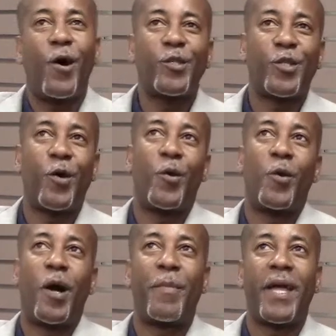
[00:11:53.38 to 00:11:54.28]

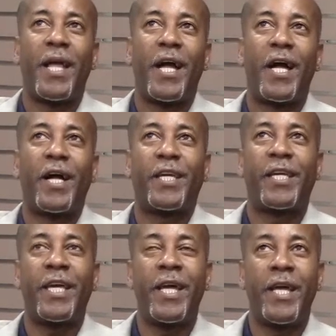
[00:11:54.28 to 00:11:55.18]
also, I mean, a
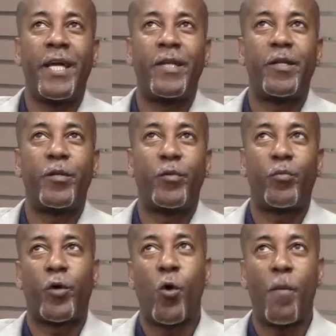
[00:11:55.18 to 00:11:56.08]
kid,
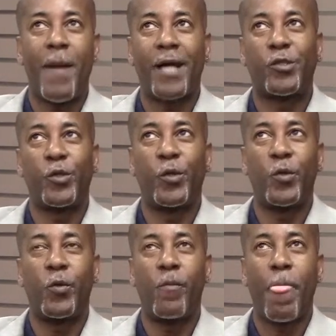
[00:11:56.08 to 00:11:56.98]
going back
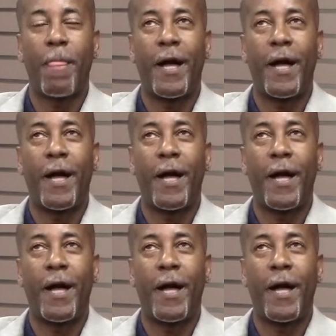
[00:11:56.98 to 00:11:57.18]
to